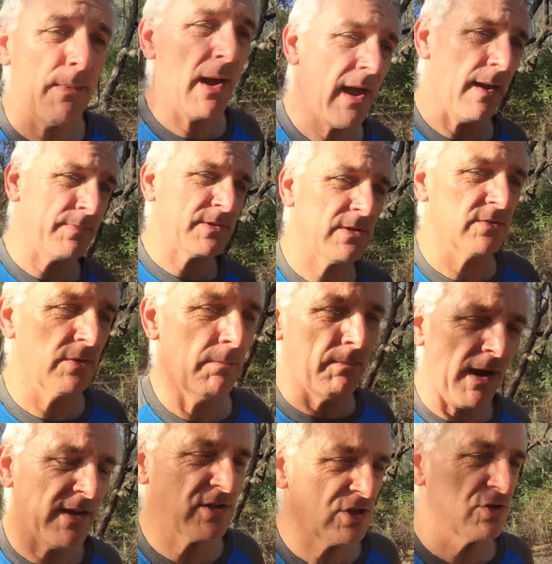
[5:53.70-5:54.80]
perhaps, on the
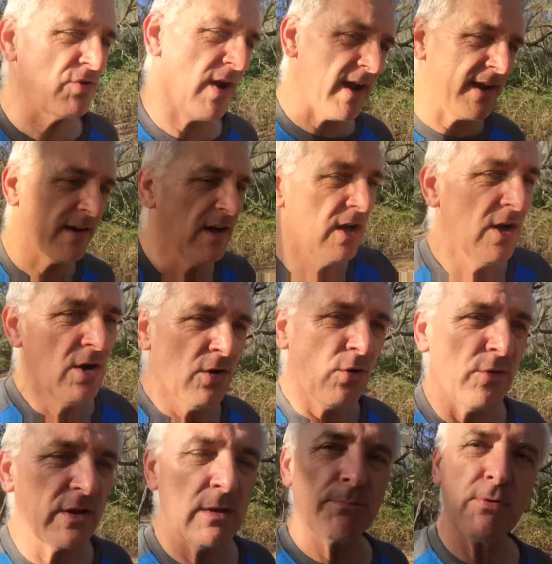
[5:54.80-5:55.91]
bus, train,
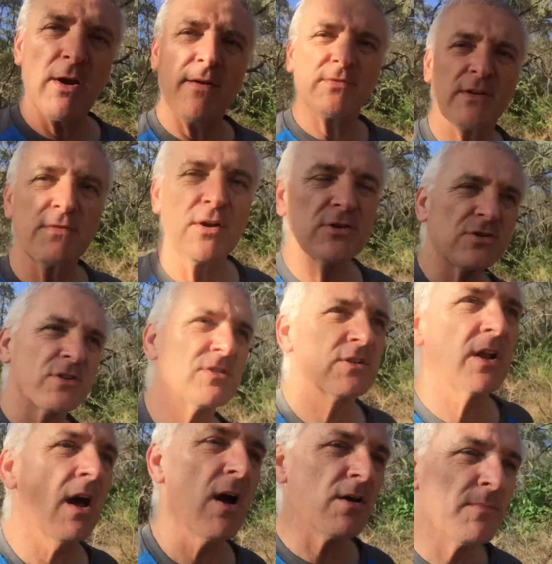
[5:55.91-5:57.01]
or in your private devotions
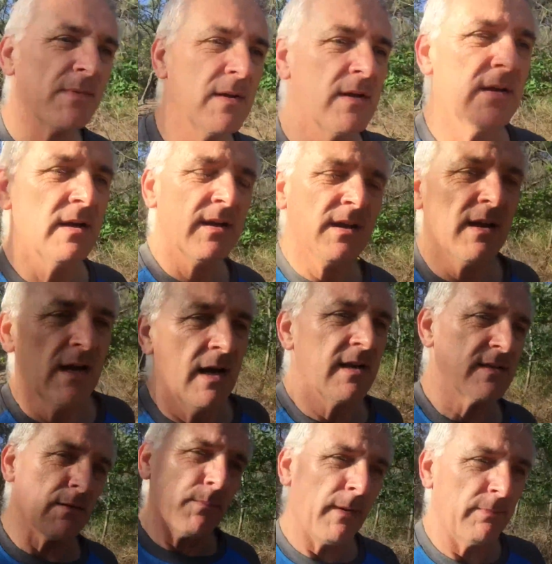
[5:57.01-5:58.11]
at home.
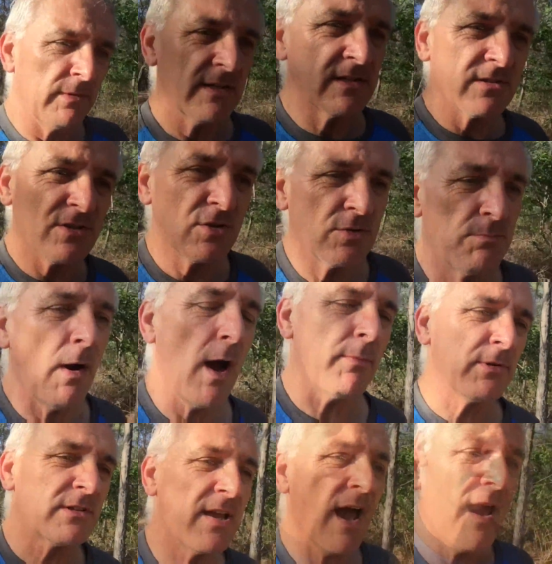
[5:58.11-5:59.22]
Some people listen to
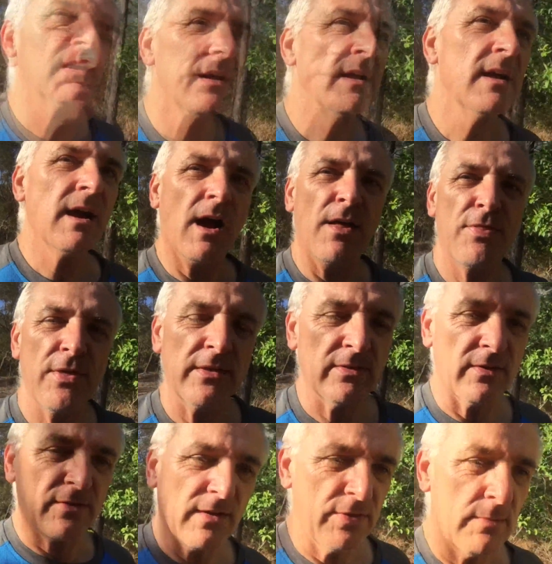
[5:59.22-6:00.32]
Bible tapes. I think
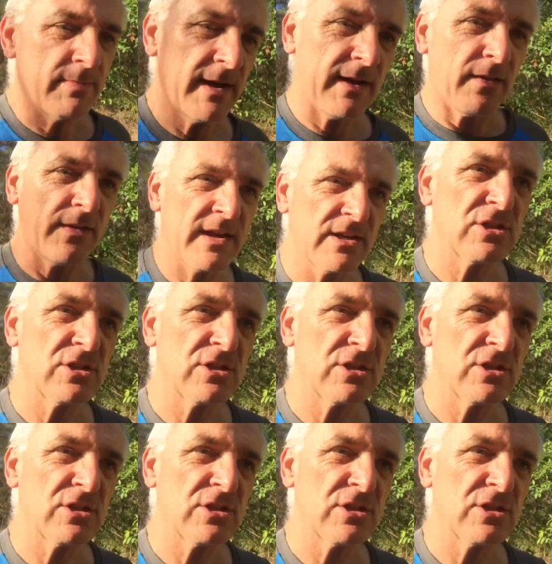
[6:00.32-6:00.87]
there's nothing better than